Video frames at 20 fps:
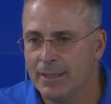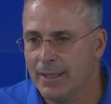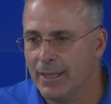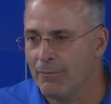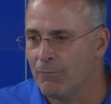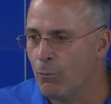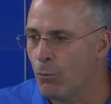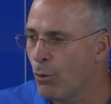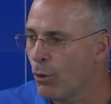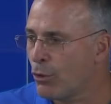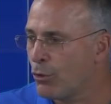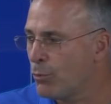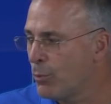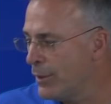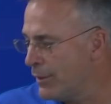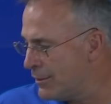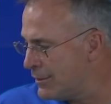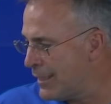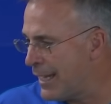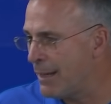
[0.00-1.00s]
have worked
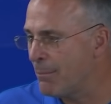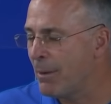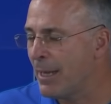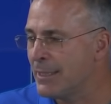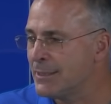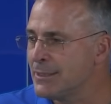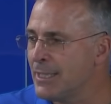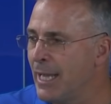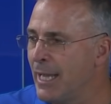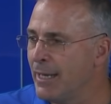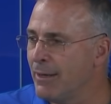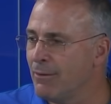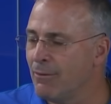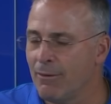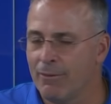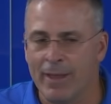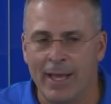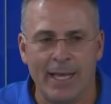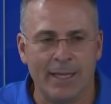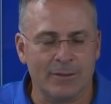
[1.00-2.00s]
with side by side and
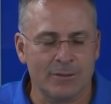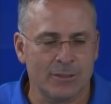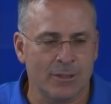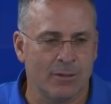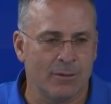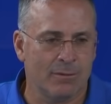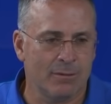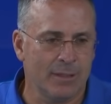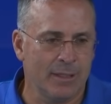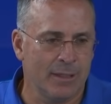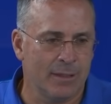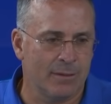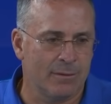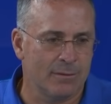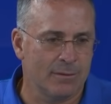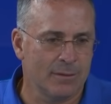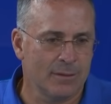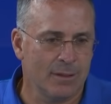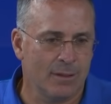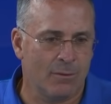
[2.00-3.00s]
all that. So you
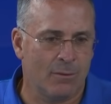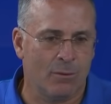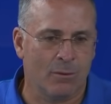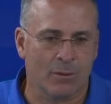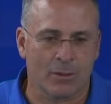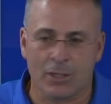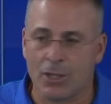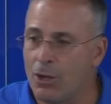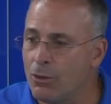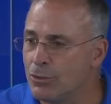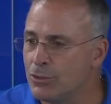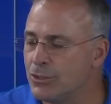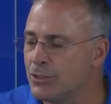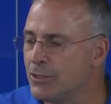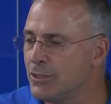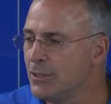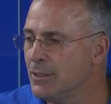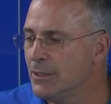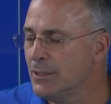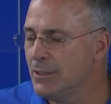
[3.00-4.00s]
know, or, or coached.